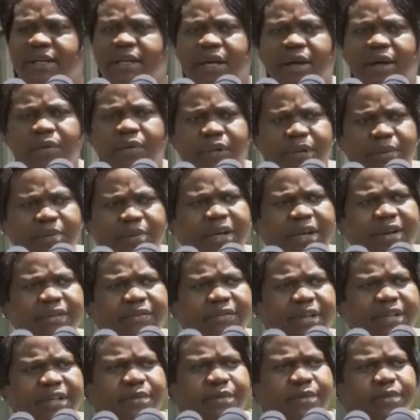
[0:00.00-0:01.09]
World Bank
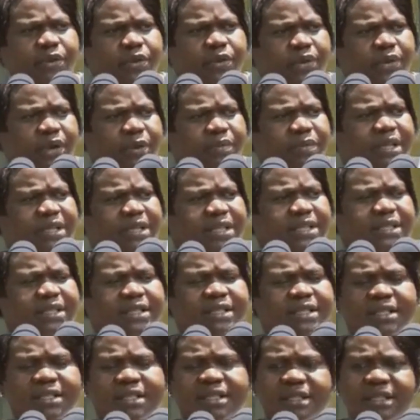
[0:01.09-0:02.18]
funded program that
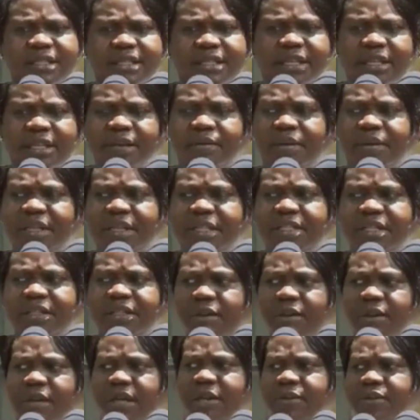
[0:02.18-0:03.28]
is taking place in
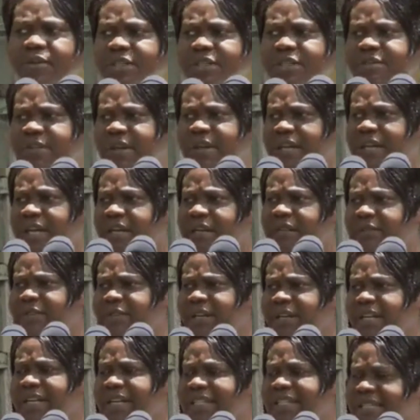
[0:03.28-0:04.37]
all countries,
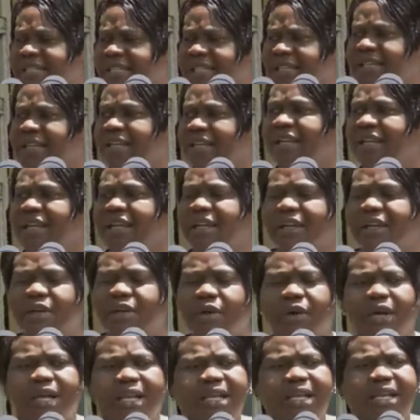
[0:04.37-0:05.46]
financing
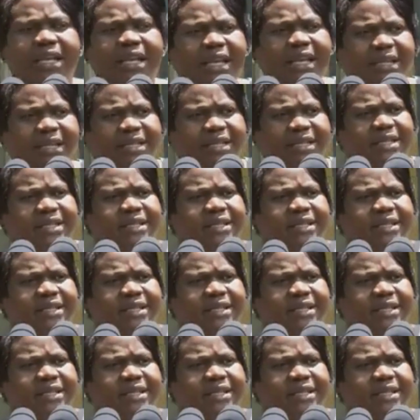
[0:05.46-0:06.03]
locally led